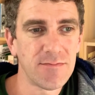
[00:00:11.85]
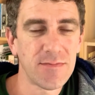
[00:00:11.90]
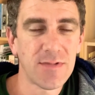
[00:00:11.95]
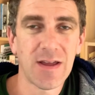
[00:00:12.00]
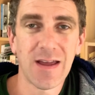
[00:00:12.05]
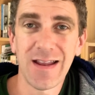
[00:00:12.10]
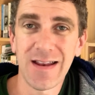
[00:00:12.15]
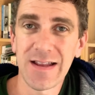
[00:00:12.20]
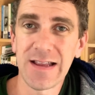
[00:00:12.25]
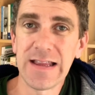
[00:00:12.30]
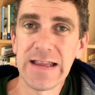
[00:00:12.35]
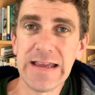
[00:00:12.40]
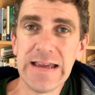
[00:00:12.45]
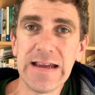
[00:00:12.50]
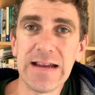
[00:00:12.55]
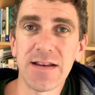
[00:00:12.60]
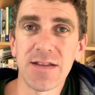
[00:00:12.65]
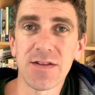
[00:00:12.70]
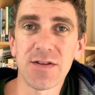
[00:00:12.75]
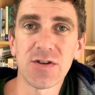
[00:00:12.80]
kind of
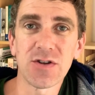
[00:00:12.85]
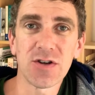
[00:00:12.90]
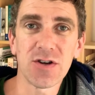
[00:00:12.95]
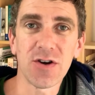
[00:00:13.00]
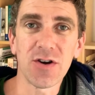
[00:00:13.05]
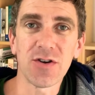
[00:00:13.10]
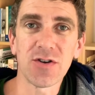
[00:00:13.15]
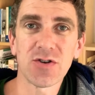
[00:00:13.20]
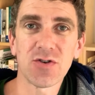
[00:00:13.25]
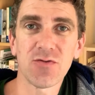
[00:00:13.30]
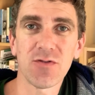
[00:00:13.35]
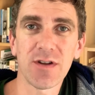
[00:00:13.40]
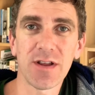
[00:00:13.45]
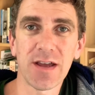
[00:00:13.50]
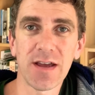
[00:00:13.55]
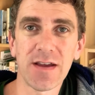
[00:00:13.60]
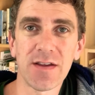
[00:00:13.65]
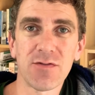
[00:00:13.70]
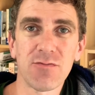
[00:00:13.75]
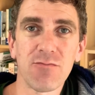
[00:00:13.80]
lead the church, really.
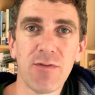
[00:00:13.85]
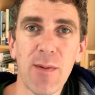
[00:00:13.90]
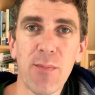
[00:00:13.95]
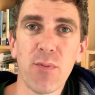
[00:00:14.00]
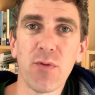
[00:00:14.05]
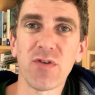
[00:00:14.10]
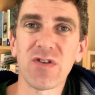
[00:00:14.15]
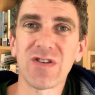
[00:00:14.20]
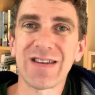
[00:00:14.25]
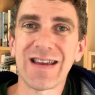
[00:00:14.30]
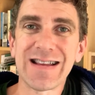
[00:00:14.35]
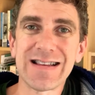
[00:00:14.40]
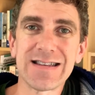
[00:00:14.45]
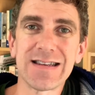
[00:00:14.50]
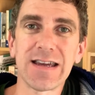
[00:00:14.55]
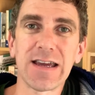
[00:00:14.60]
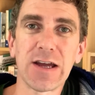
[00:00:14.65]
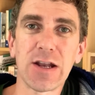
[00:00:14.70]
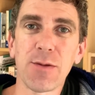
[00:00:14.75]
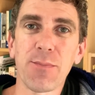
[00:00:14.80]
He's
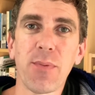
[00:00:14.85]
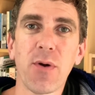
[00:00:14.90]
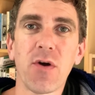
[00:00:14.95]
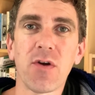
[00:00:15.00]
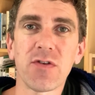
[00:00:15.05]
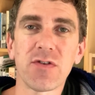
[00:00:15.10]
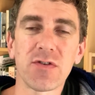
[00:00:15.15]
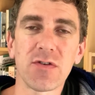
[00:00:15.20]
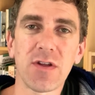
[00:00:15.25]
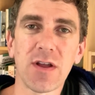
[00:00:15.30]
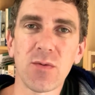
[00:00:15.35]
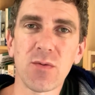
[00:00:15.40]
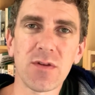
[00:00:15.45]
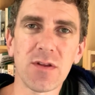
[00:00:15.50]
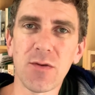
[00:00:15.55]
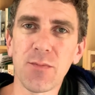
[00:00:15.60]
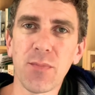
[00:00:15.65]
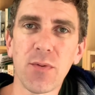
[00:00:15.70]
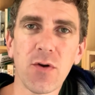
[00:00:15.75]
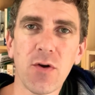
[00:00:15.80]
representing an apostle. I
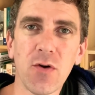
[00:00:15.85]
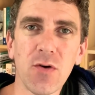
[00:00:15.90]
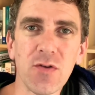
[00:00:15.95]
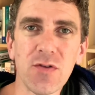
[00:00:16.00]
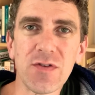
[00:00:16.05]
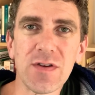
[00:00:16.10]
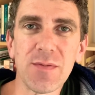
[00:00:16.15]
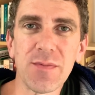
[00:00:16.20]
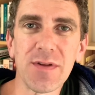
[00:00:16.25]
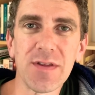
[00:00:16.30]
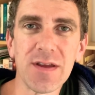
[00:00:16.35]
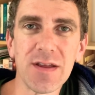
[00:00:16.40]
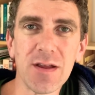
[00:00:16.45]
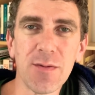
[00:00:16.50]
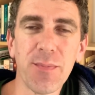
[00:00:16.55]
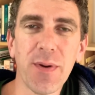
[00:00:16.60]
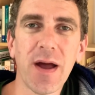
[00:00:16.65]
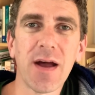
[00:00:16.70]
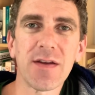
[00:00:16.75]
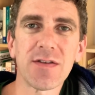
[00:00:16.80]
wouldn't call Timothy the
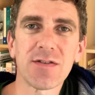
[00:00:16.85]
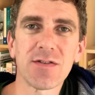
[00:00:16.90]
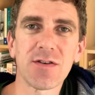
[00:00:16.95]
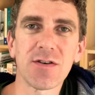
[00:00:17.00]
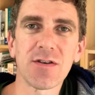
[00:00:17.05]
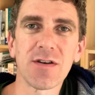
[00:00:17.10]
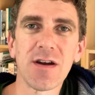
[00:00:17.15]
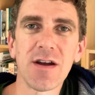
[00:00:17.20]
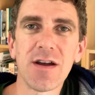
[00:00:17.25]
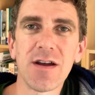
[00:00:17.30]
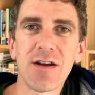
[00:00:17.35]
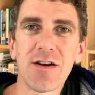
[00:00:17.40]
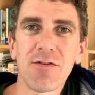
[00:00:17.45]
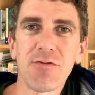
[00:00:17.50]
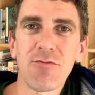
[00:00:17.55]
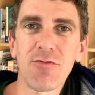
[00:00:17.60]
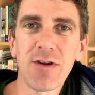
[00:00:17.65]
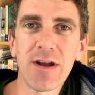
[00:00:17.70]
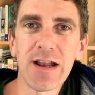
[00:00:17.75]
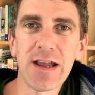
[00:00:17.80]
pastor,
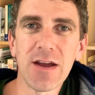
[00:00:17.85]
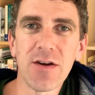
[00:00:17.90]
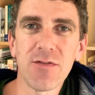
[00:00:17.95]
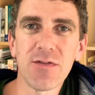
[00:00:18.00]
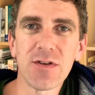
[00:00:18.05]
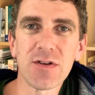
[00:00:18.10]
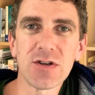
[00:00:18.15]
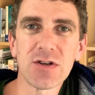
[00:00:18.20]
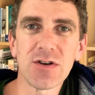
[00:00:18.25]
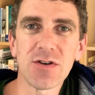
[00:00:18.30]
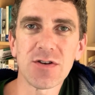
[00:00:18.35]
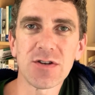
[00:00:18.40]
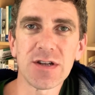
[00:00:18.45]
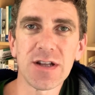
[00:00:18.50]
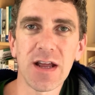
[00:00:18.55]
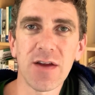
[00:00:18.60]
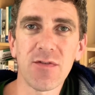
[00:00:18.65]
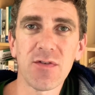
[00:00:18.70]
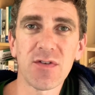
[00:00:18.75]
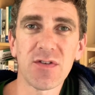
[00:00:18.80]
really, of the church in
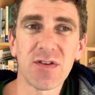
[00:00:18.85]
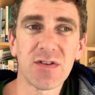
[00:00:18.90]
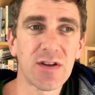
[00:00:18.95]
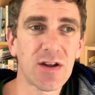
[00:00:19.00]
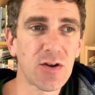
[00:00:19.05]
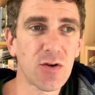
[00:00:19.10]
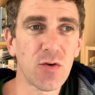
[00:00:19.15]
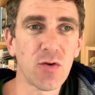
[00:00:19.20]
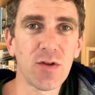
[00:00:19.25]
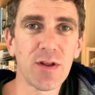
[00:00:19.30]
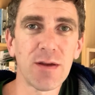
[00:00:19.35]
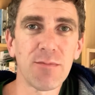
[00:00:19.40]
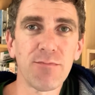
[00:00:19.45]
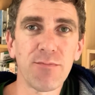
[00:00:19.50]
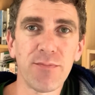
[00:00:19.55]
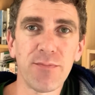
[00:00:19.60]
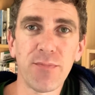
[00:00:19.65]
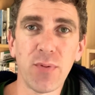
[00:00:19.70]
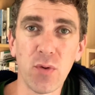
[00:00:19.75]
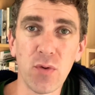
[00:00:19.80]
Ephesus. I'd call him
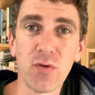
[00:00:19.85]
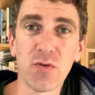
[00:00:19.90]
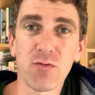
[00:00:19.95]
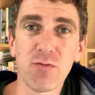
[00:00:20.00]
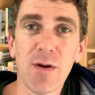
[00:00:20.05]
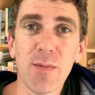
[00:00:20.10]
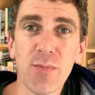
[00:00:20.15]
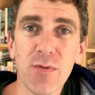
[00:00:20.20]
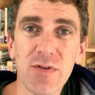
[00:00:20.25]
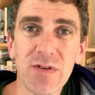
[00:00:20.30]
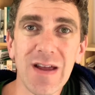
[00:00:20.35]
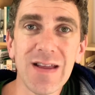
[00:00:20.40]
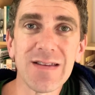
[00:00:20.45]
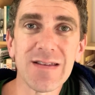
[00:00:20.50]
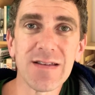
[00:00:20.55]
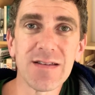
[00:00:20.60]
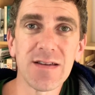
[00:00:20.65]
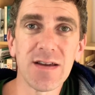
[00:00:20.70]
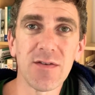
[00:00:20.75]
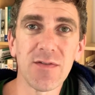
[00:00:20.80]
Paul's
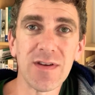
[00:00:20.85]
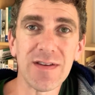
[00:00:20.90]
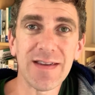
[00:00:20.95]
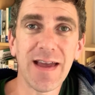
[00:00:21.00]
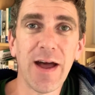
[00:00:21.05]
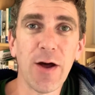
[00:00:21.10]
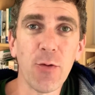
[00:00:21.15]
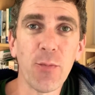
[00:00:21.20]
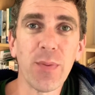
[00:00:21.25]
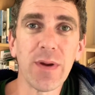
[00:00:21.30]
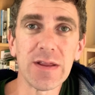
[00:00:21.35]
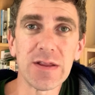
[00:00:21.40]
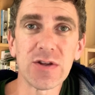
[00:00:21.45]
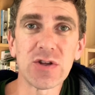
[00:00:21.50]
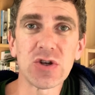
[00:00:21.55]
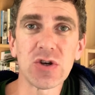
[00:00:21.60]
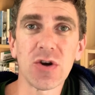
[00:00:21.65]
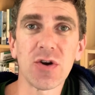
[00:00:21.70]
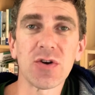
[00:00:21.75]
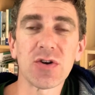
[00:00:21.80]
representative. He's helping the
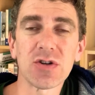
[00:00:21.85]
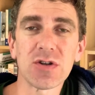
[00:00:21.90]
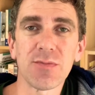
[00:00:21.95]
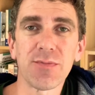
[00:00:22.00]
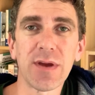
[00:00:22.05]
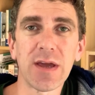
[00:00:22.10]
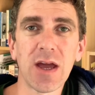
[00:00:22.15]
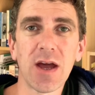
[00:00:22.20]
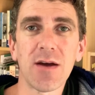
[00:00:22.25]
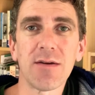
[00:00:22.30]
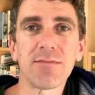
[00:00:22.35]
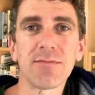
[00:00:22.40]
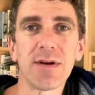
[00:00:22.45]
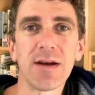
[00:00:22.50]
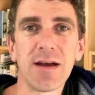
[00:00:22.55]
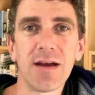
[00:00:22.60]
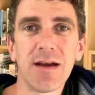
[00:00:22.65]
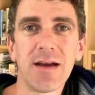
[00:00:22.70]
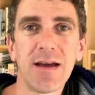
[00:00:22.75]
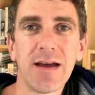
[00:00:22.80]
church to become
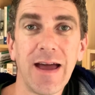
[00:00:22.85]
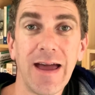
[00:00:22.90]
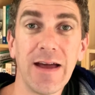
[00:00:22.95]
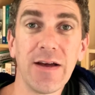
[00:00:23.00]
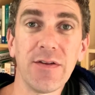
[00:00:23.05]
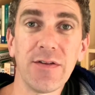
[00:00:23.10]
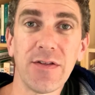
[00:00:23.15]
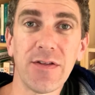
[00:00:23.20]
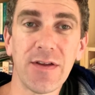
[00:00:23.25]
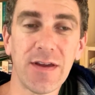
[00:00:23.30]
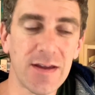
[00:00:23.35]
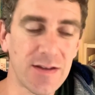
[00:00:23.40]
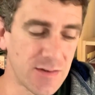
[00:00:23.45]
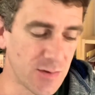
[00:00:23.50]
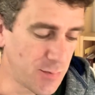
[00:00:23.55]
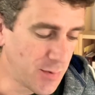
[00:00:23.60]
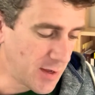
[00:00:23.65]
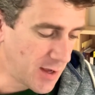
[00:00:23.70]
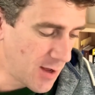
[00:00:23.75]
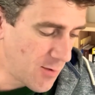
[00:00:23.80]
healthy, to
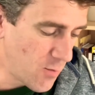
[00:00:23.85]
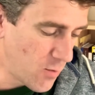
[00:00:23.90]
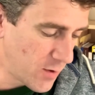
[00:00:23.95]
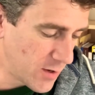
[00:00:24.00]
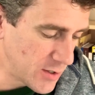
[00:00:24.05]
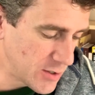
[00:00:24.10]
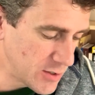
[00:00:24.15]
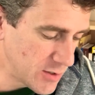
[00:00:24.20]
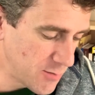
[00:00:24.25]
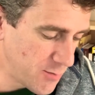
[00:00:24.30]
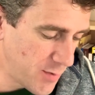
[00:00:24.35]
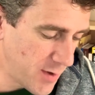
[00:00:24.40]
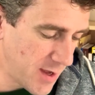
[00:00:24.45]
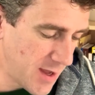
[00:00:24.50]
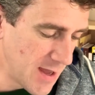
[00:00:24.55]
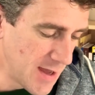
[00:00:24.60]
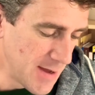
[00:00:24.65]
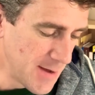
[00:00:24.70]
become what it should be.